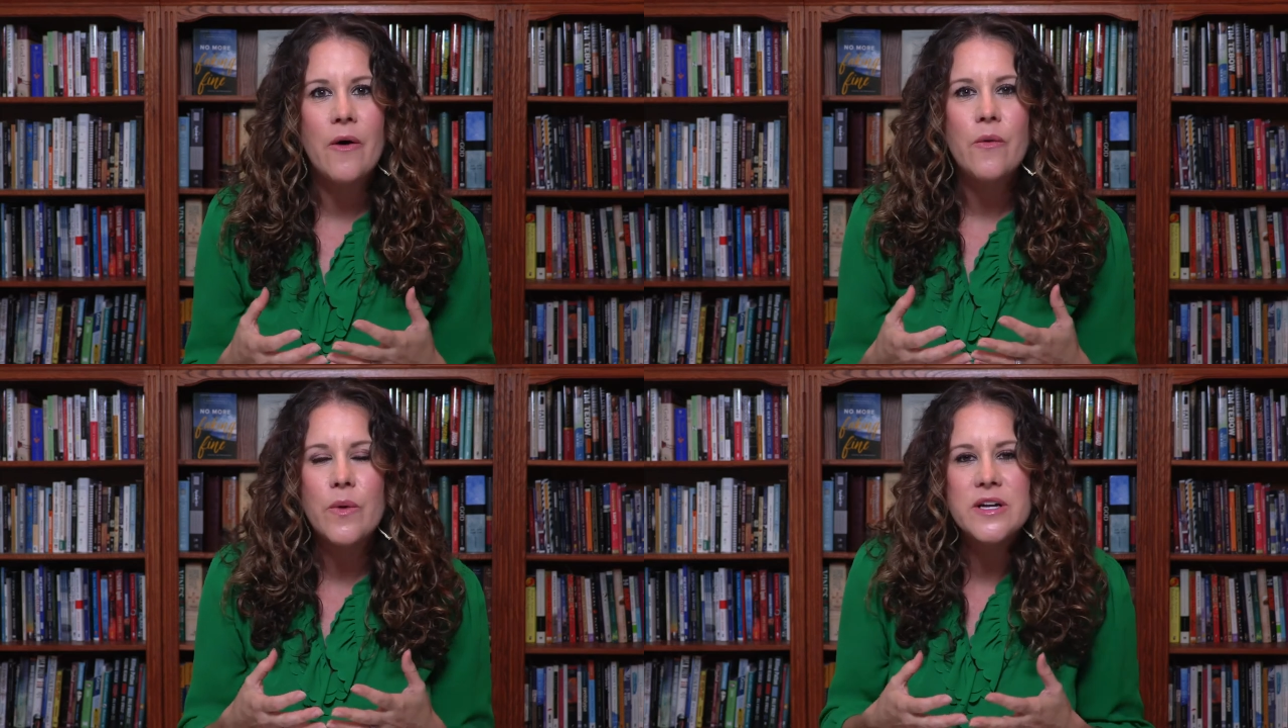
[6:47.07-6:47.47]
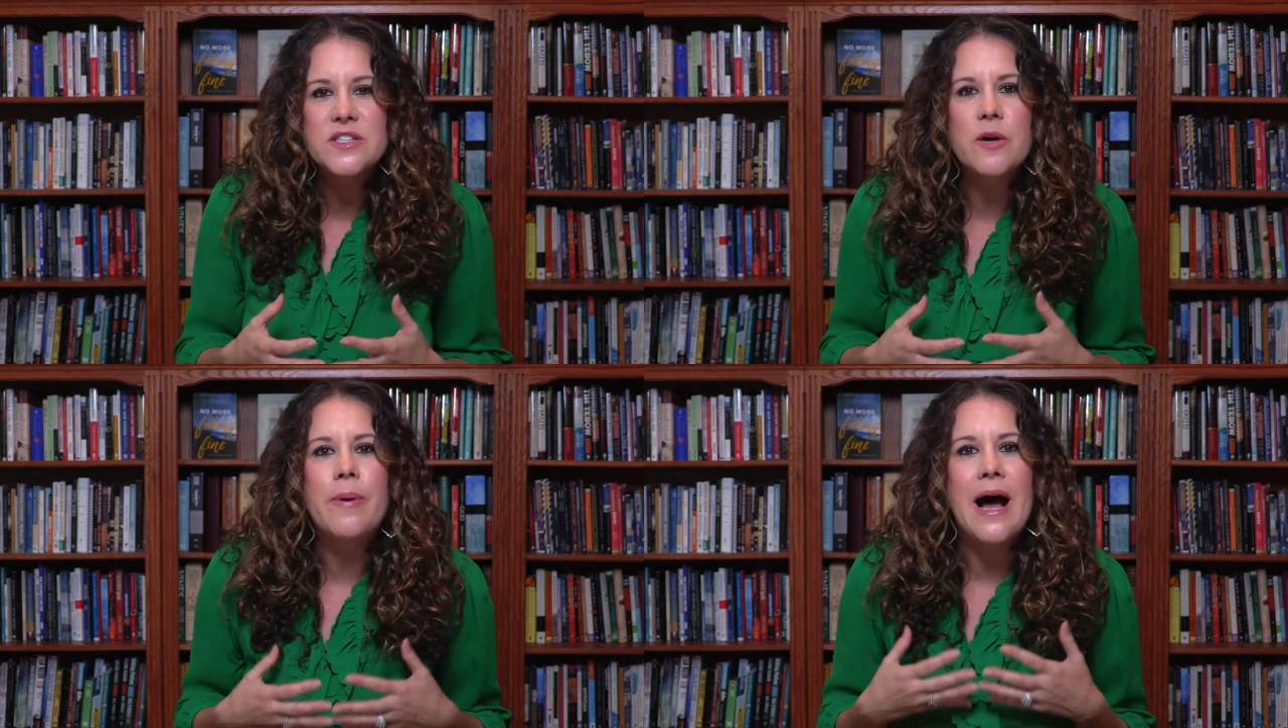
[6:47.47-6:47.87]
what is
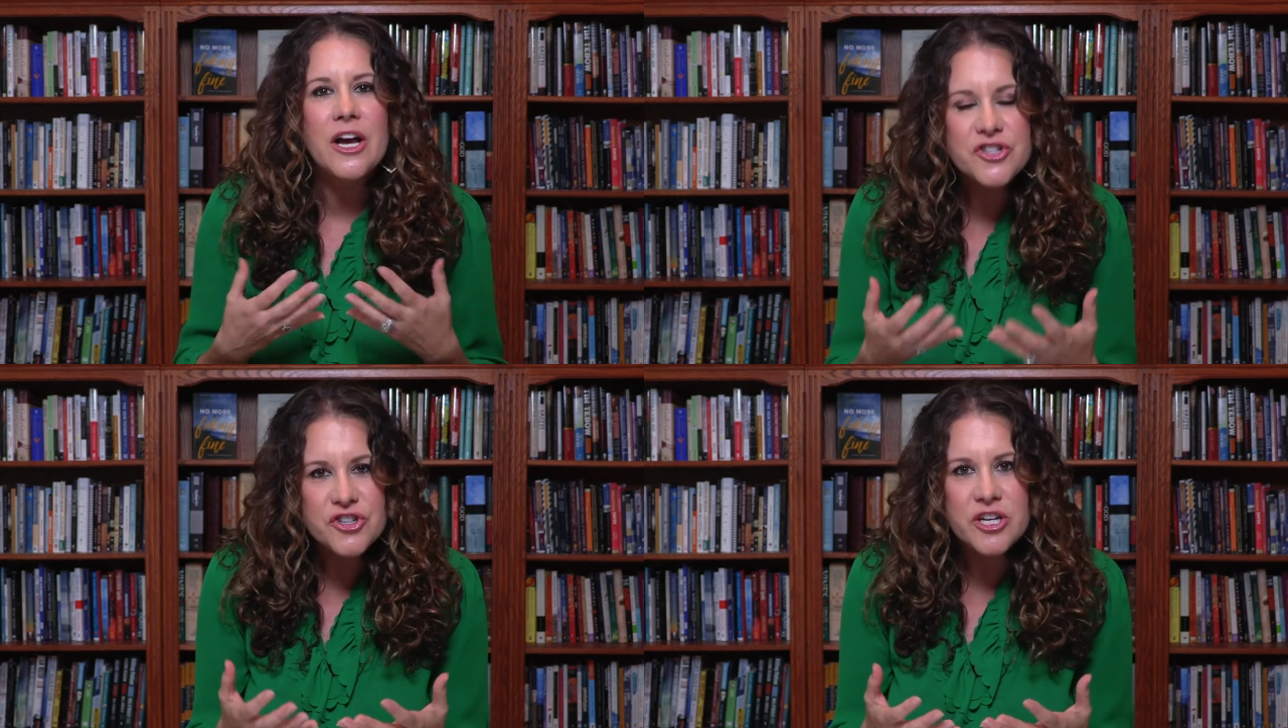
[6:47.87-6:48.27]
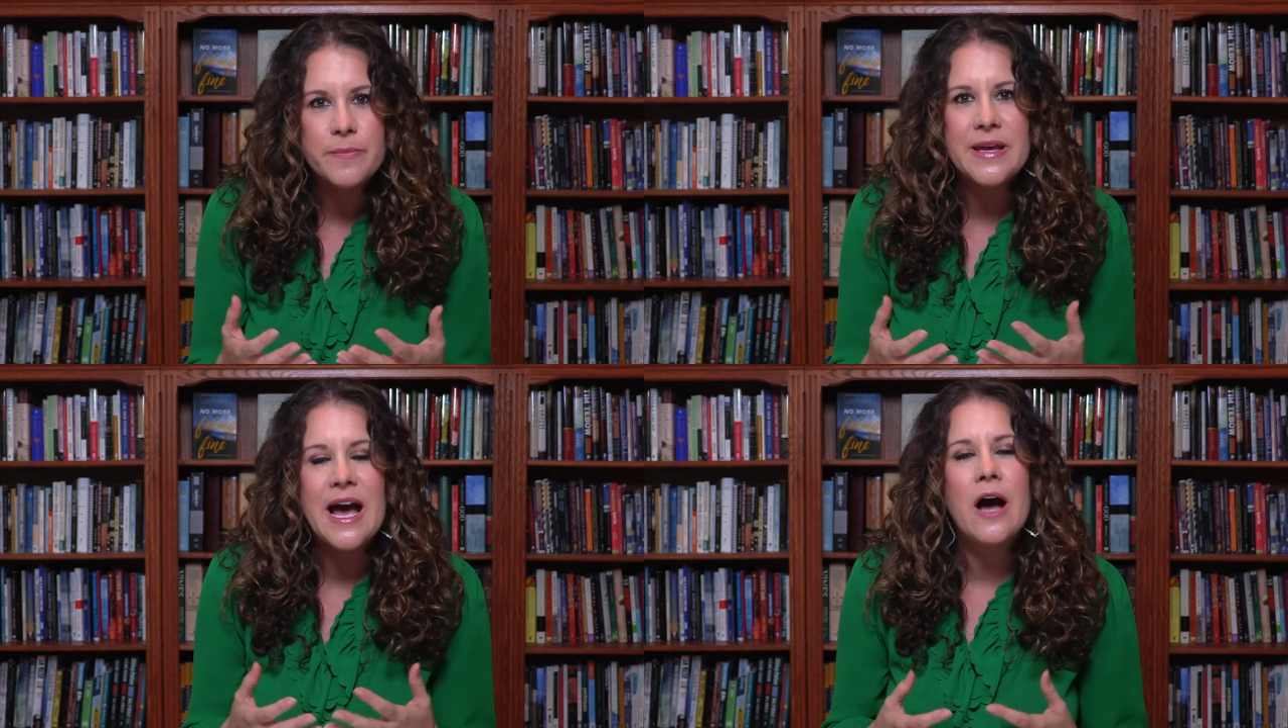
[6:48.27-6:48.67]
our posture to
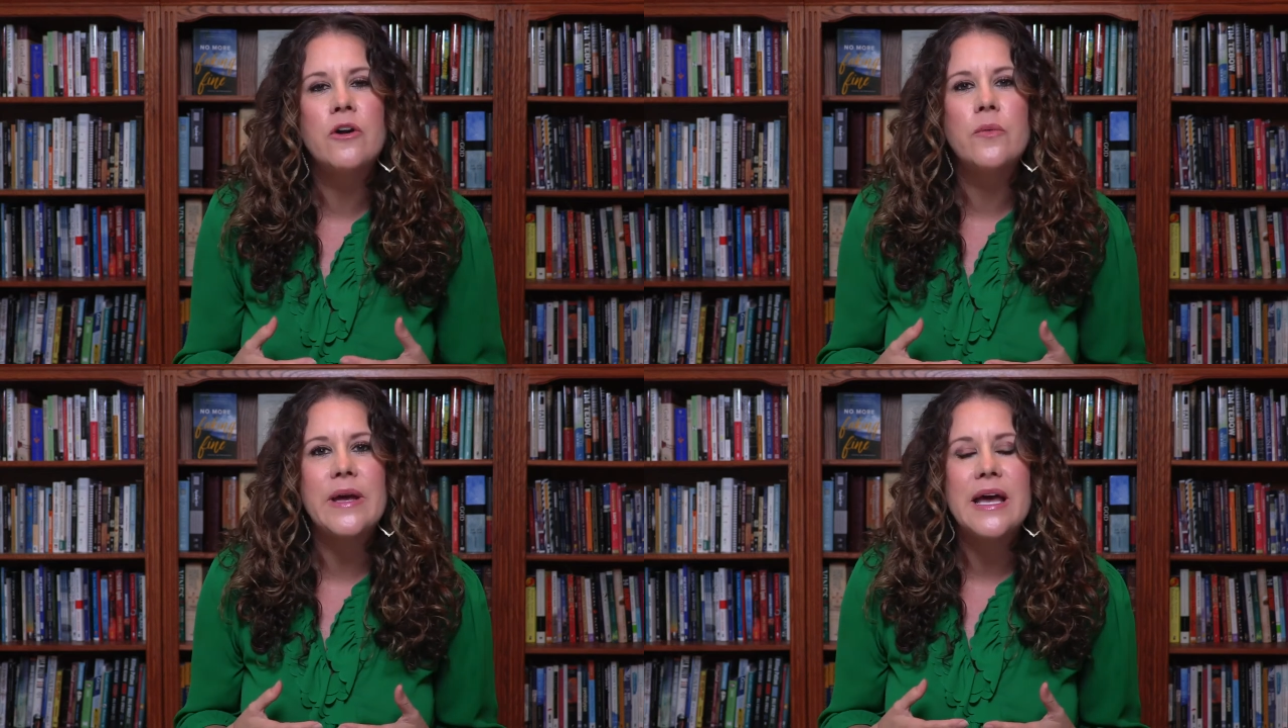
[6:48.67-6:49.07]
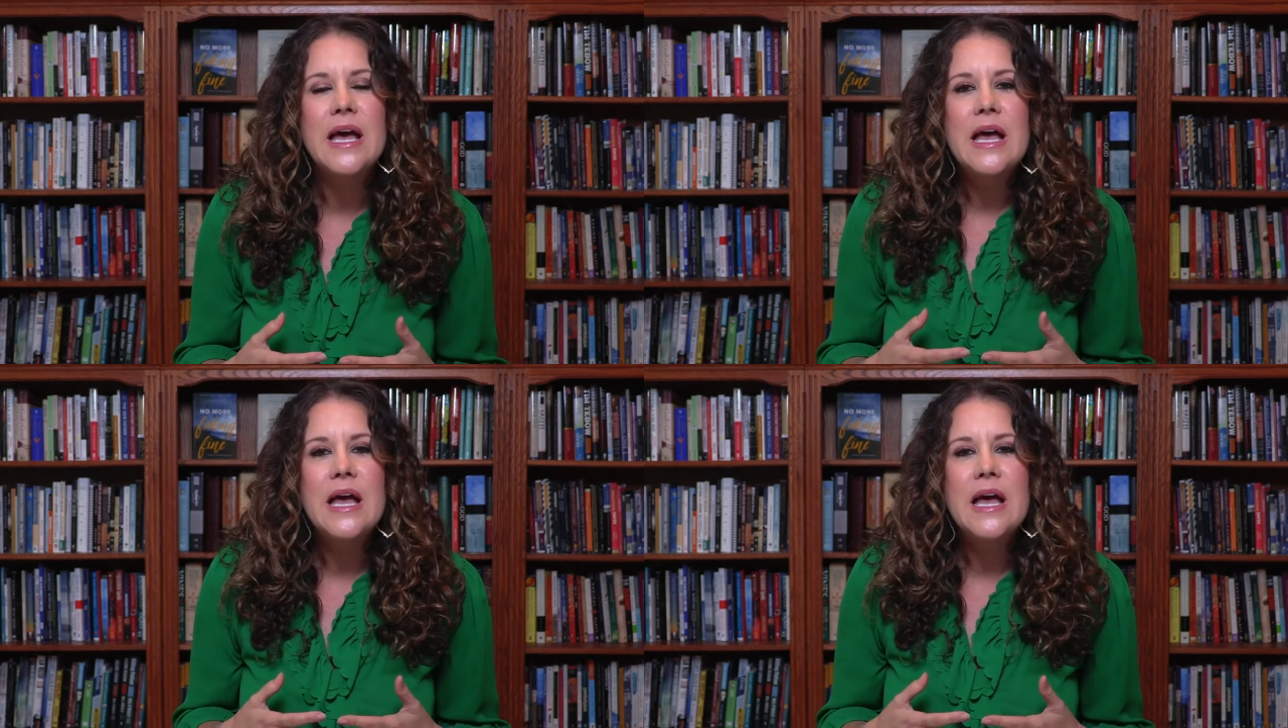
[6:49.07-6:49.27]
be? How do we